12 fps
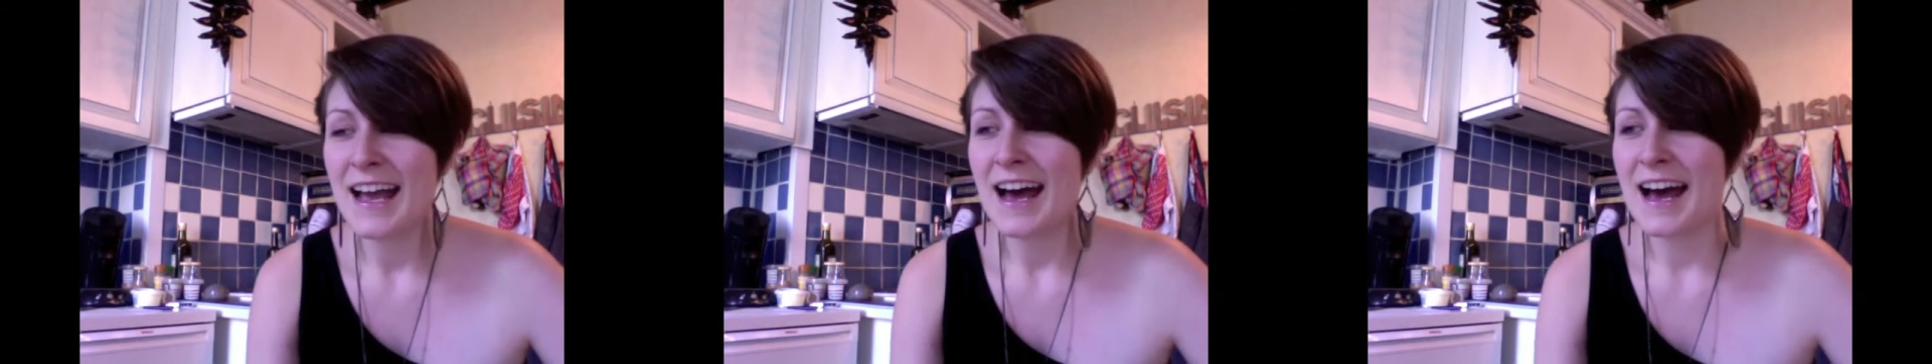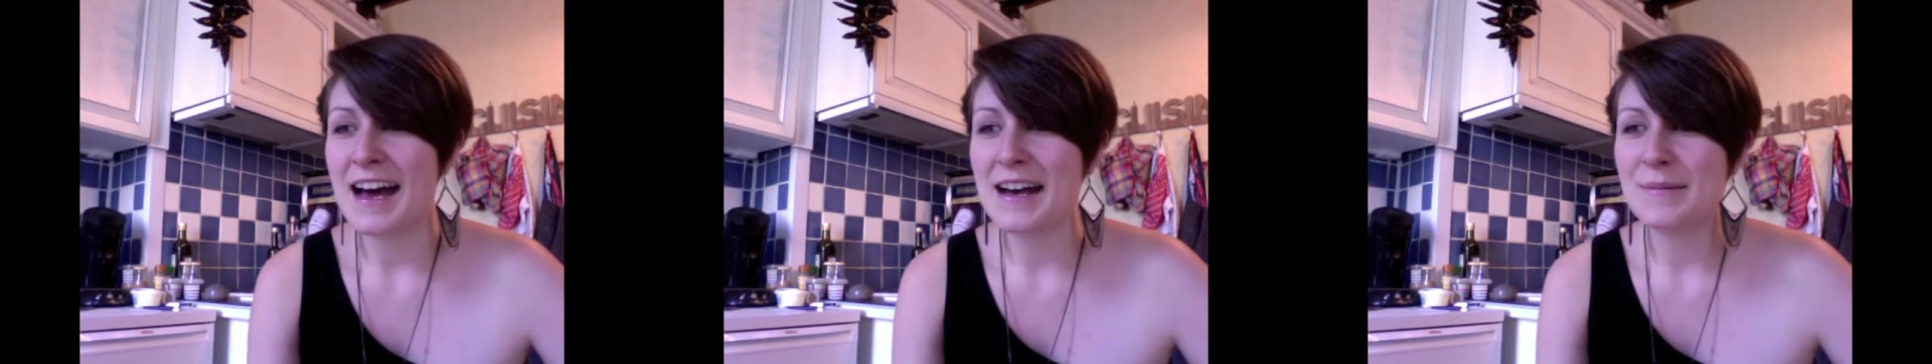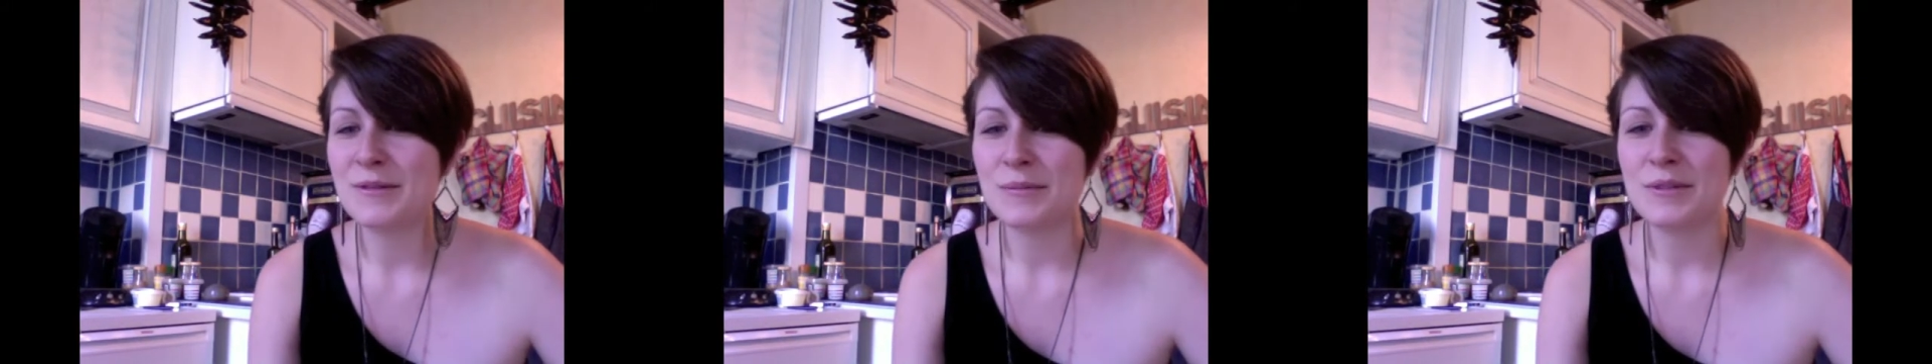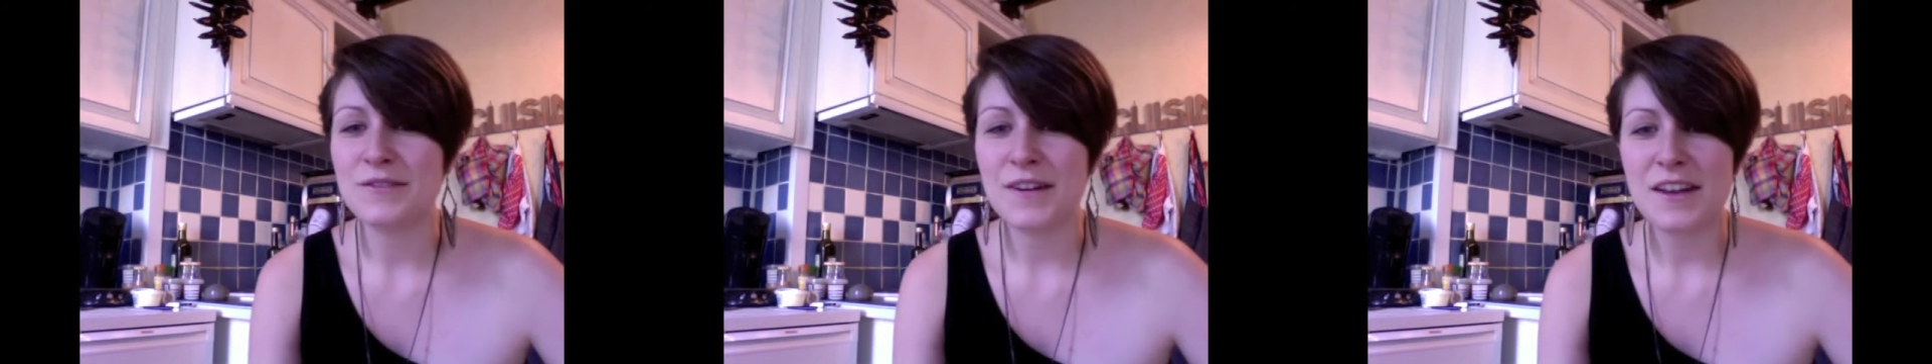So I'm
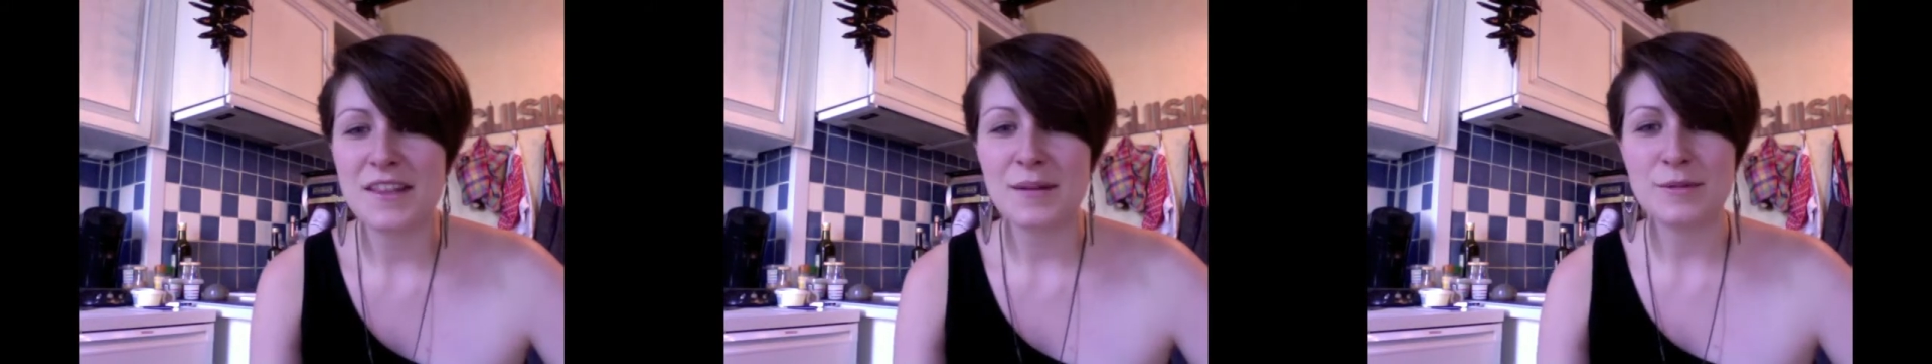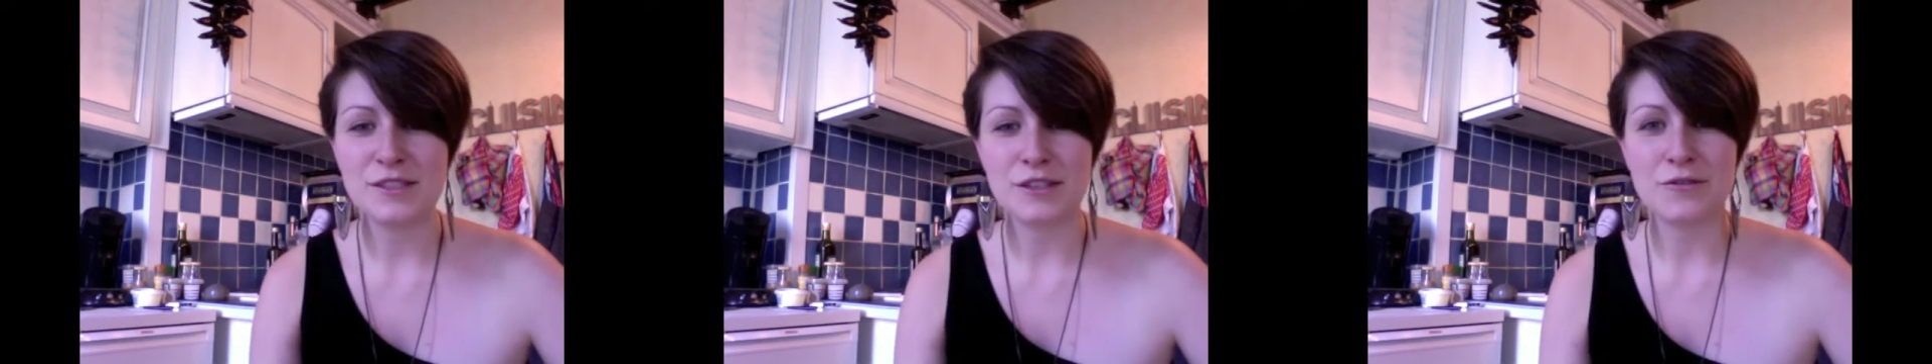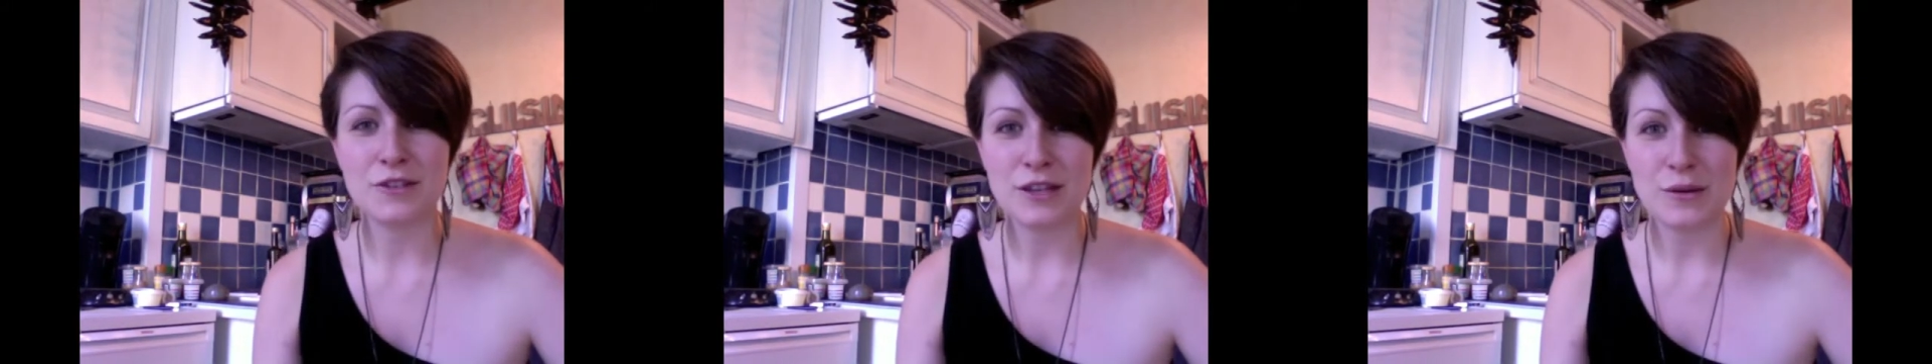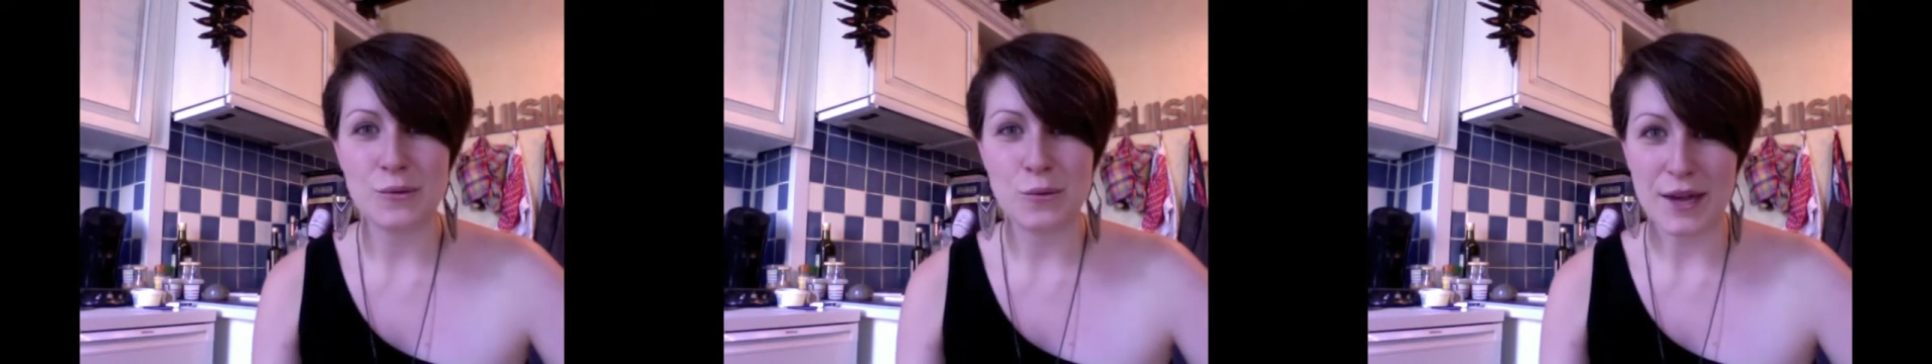just finding that I'm still really
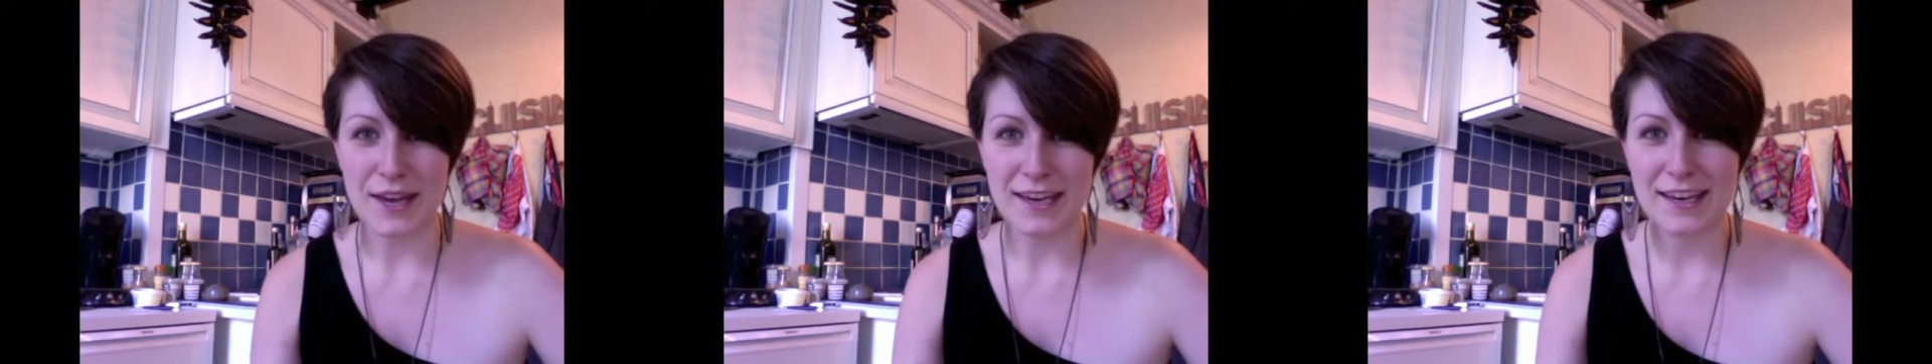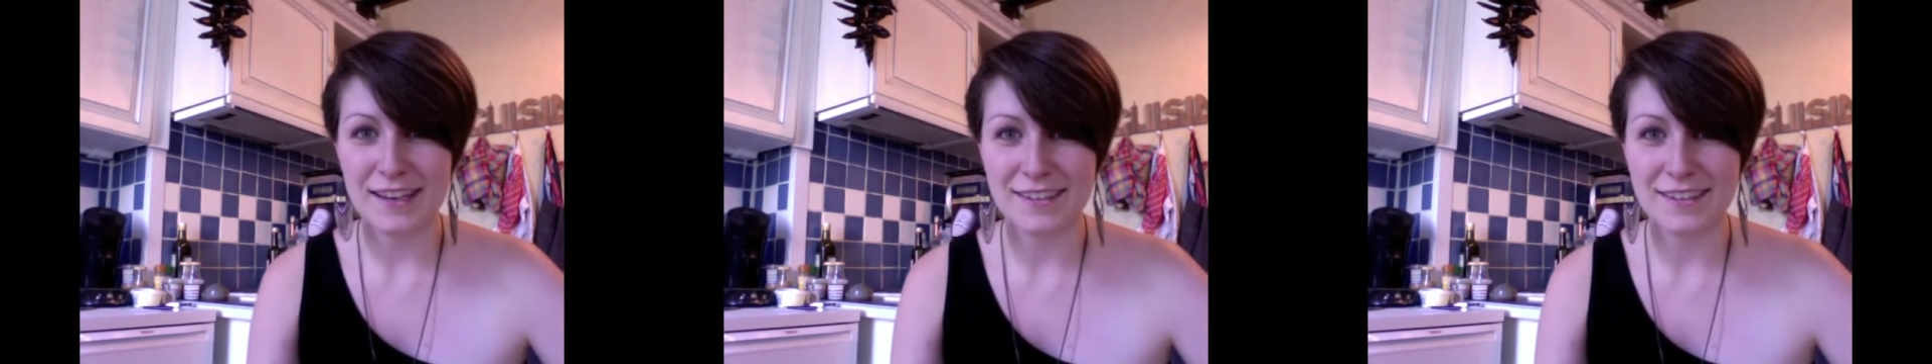weak.